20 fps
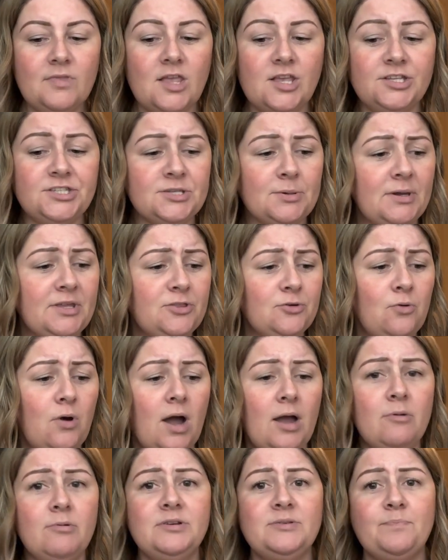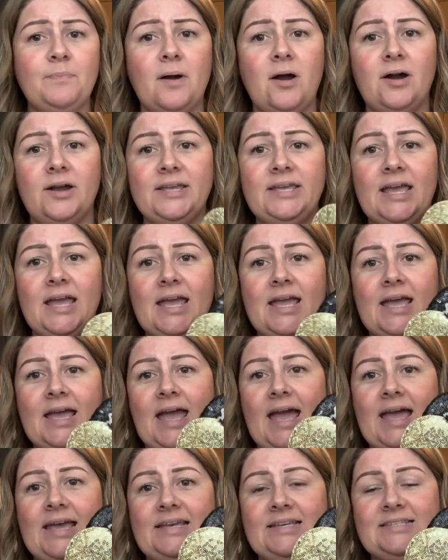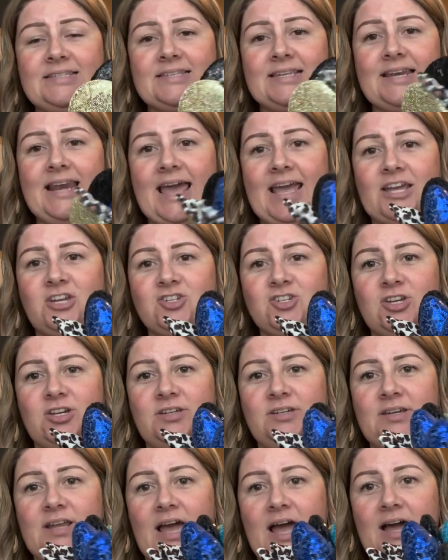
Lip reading: So I thought I would buy a selection,